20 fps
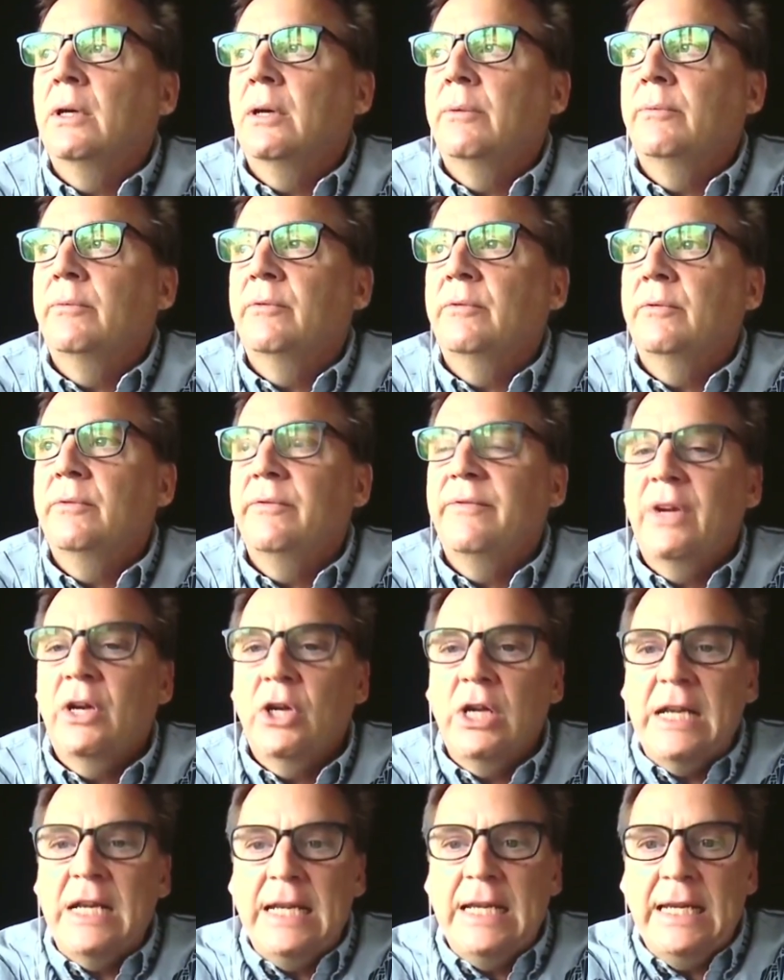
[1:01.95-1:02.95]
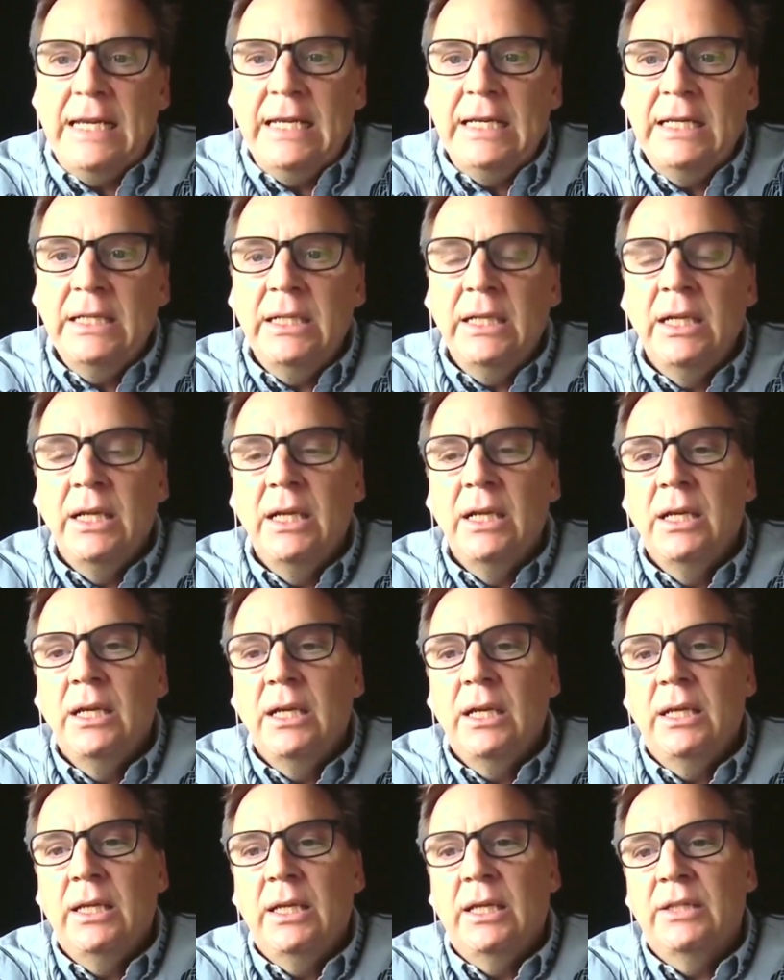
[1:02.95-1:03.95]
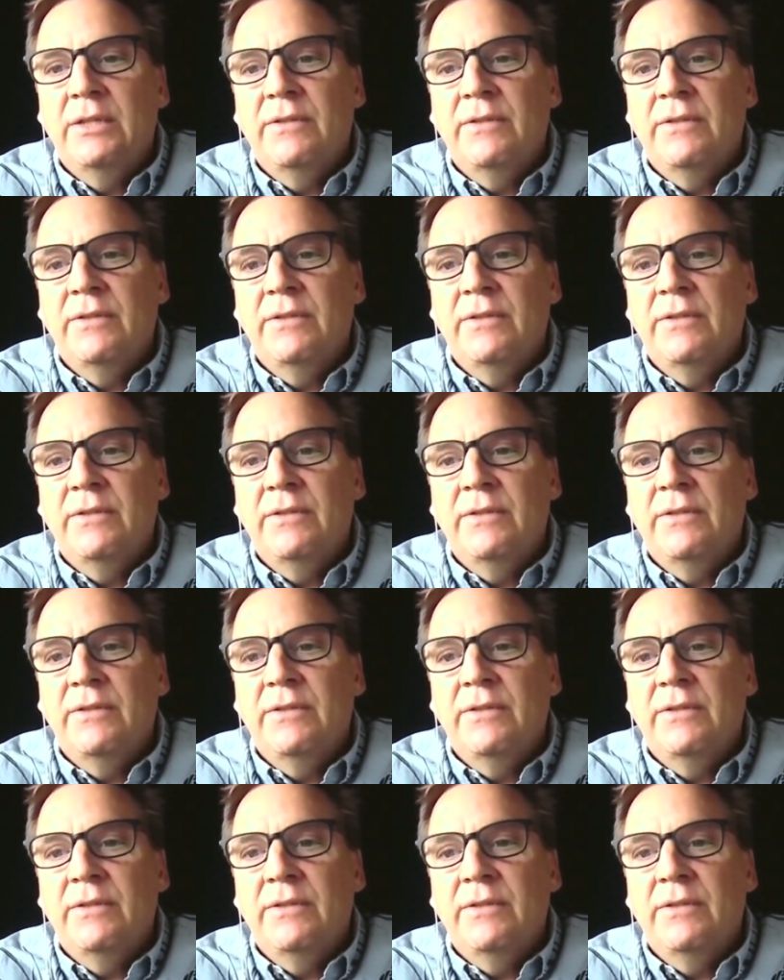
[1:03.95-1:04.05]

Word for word: um, very needed, and